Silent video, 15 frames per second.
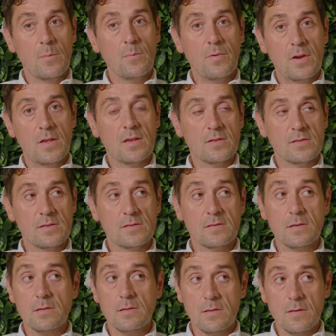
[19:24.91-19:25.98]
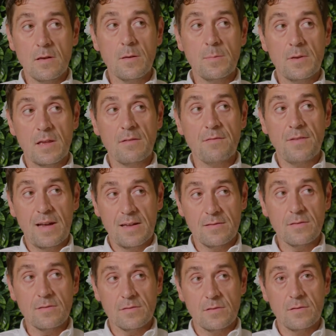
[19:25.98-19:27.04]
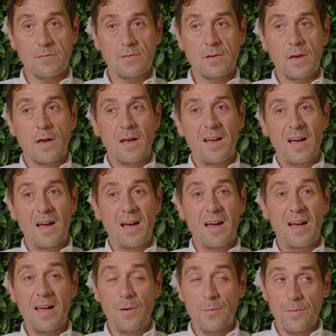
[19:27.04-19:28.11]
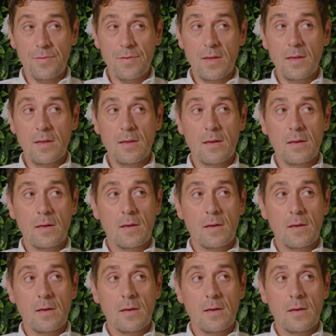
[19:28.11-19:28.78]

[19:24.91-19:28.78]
pretty consistent determining factors of a healthy,